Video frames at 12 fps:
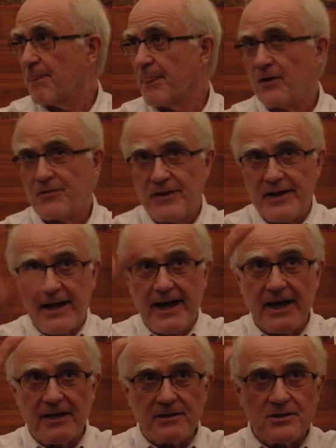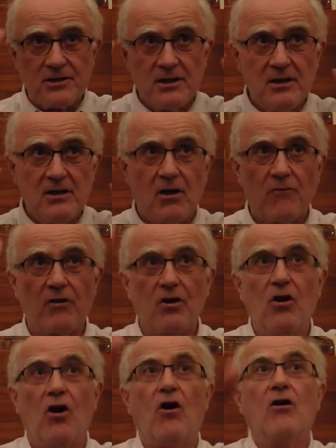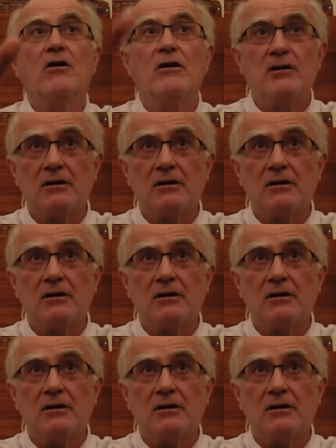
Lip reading: at the end of a long